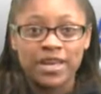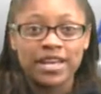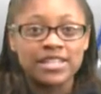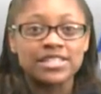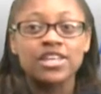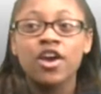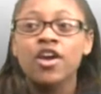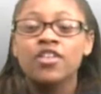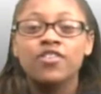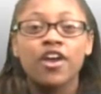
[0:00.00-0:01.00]
because
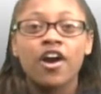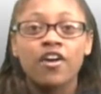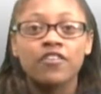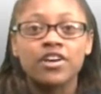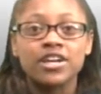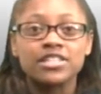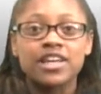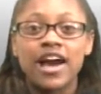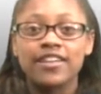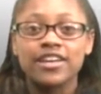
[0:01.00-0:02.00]
they offer us
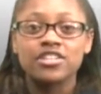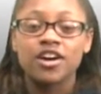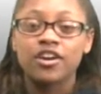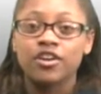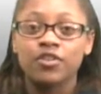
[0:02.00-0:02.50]
highlights on